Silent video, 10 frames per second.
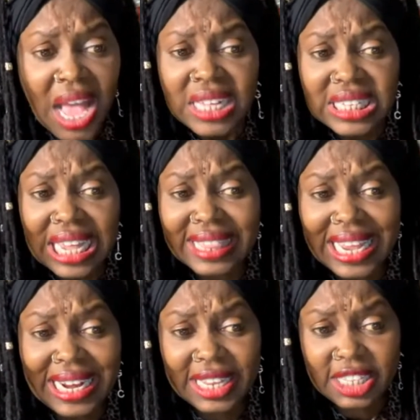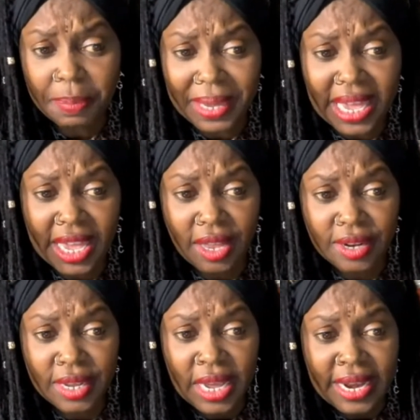Said that he needed to be
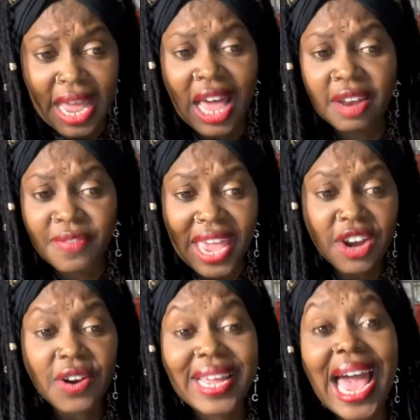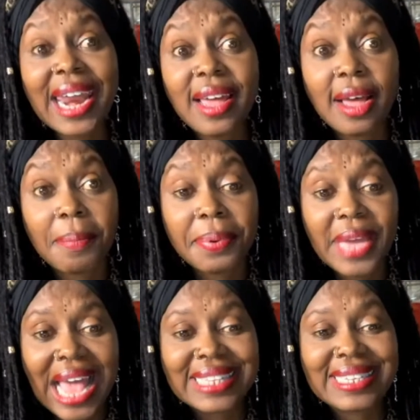killed. Now, Elvaker got up
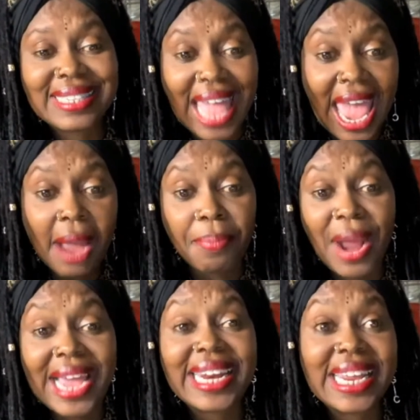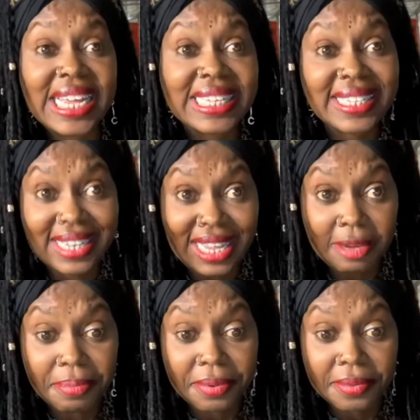and stabbed Brian in his
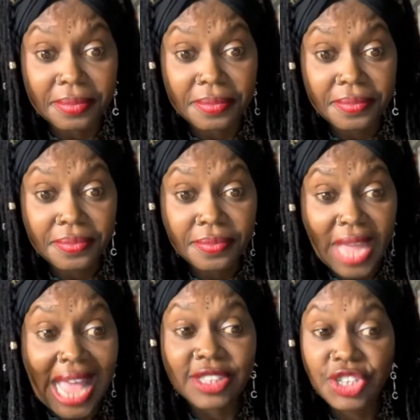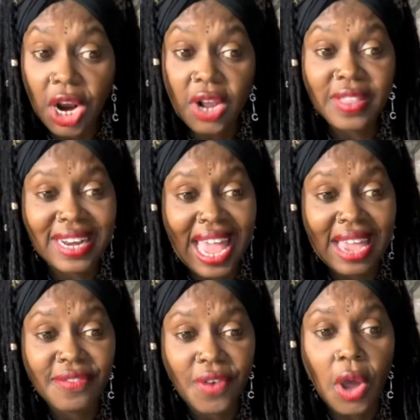sleep and turned the
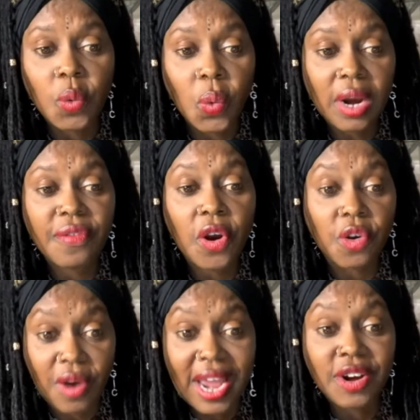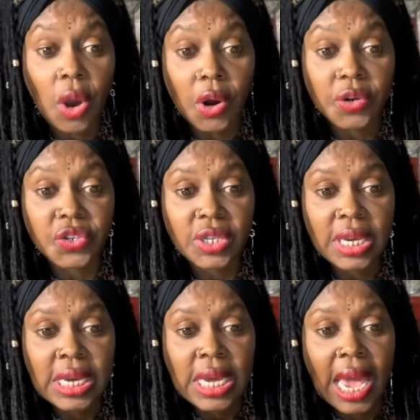knife on one of her granddaughters.
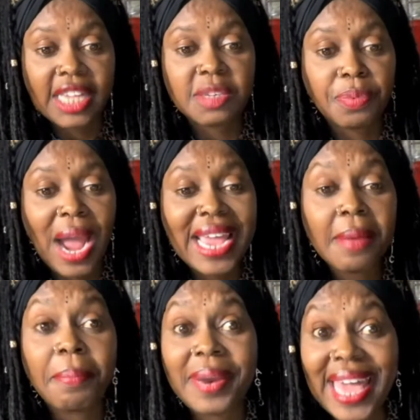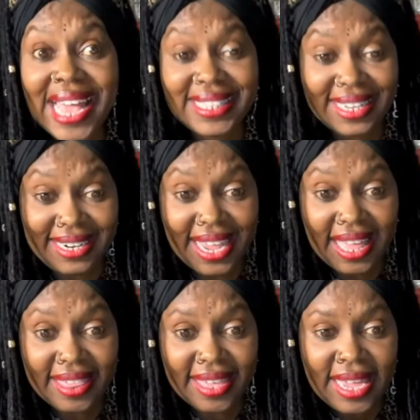As Brian bled to
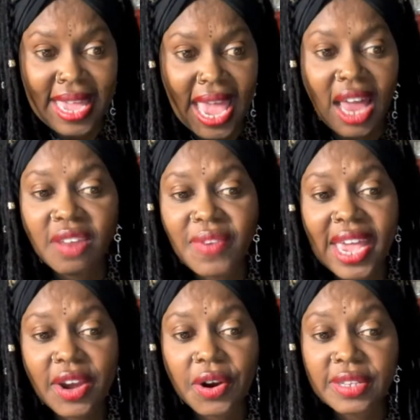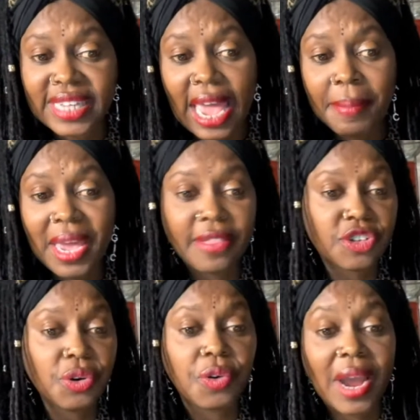death, Elvaker, Tammy, and
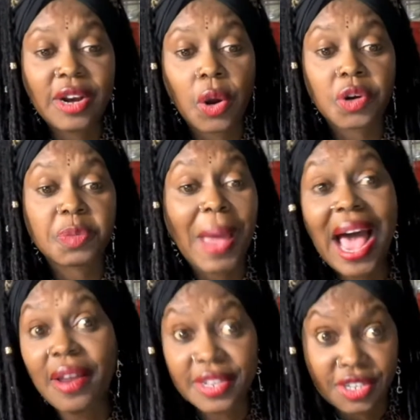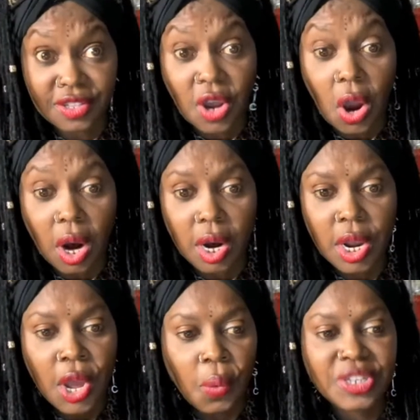the two granddaughters piled into the car,
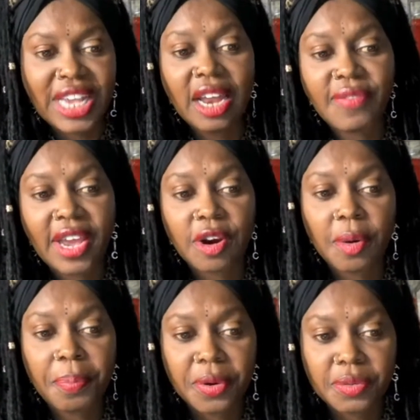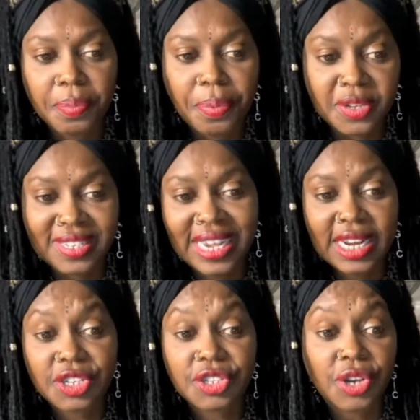which Elvaker
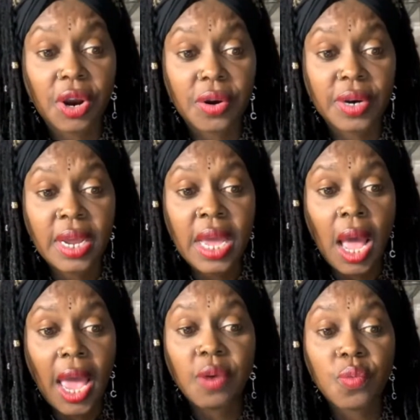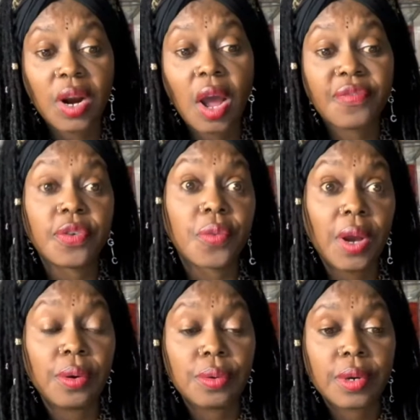proceeded to turn and run off the
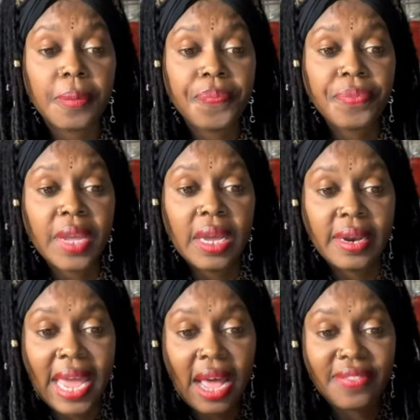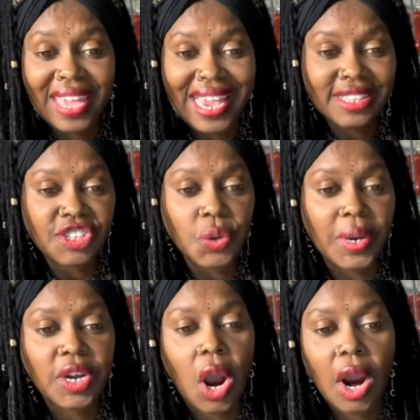road. Now, the
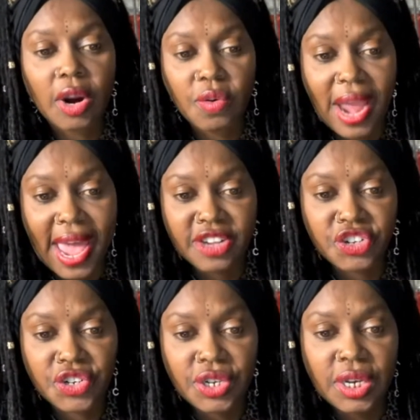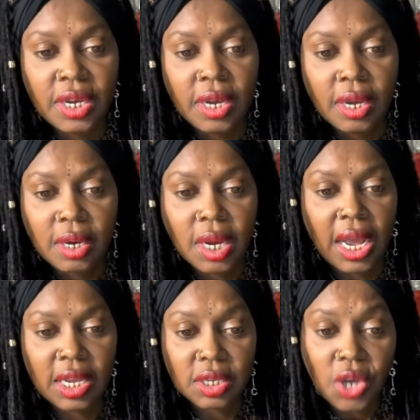ensuing car crashed
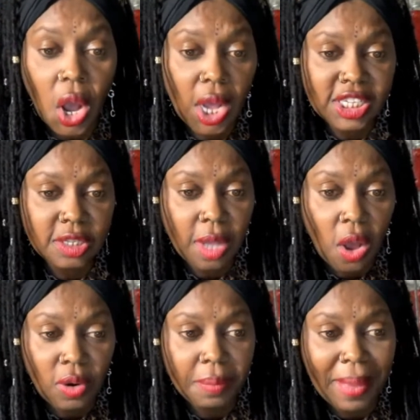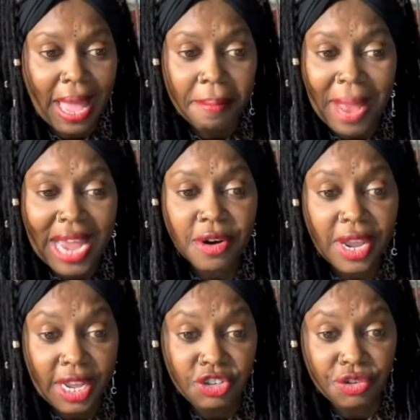caused only by
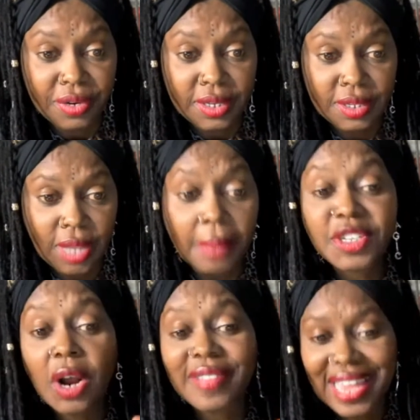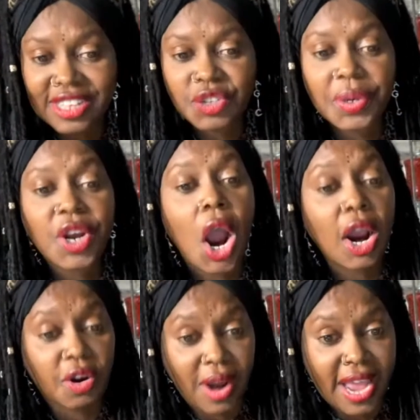minor injuries. The ensuing
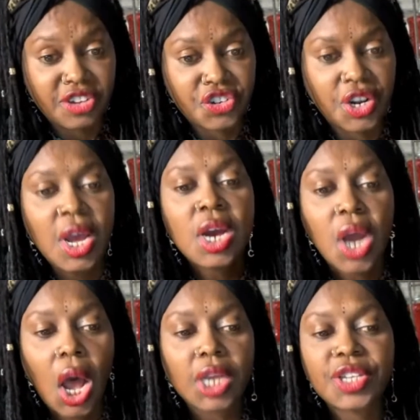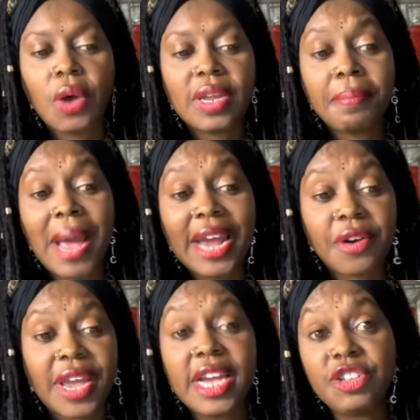car crashed caused only
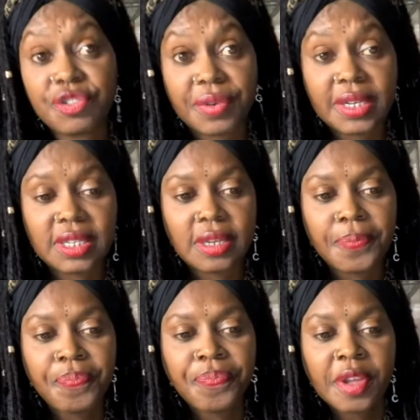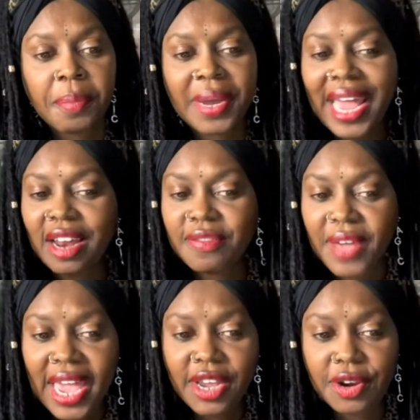minor injuries. But
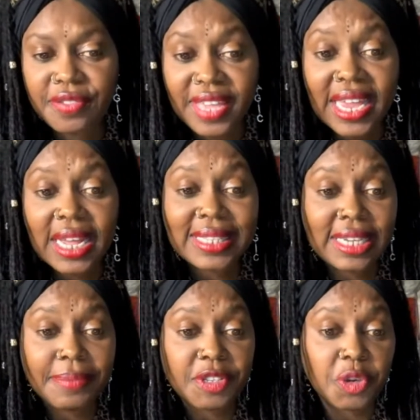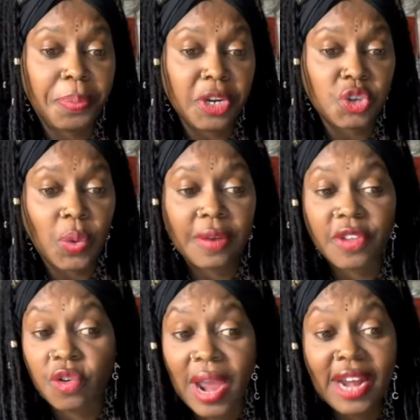Elvaker then attempted to push one of
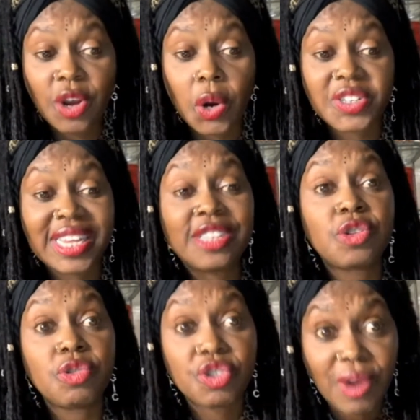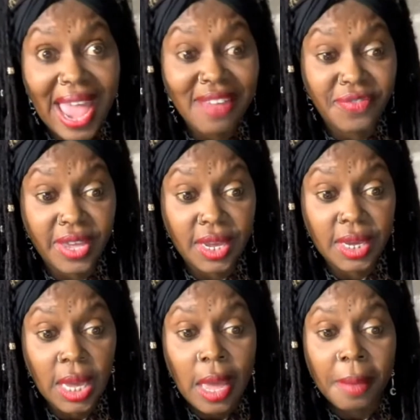the granddaughters into
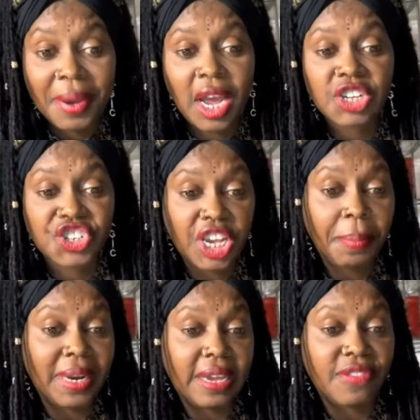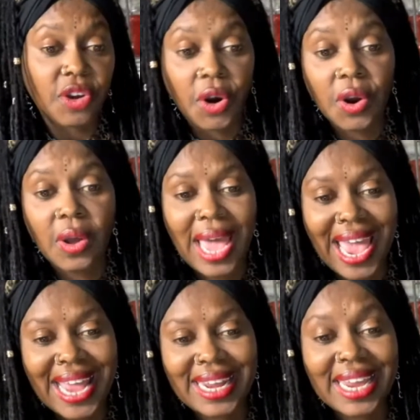traffic because she believed the girl
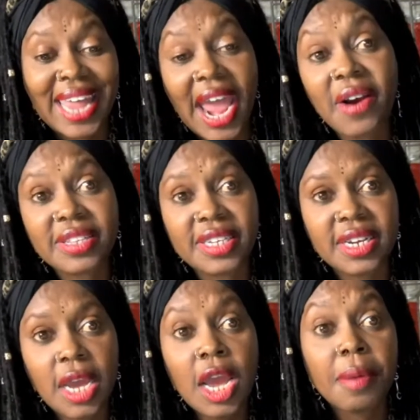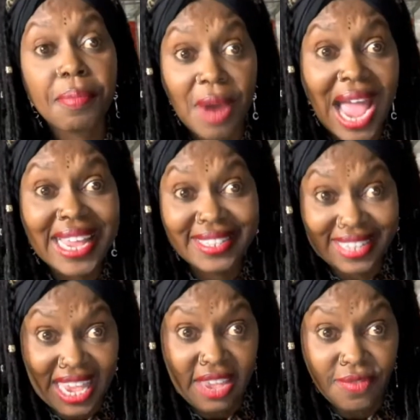had inherited
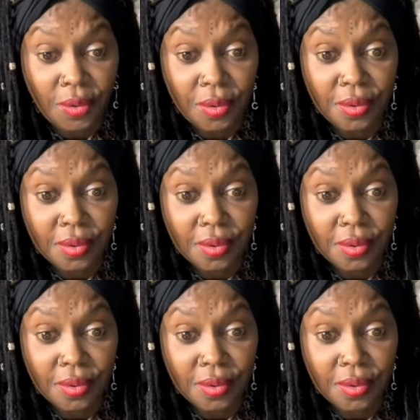Brian's evil.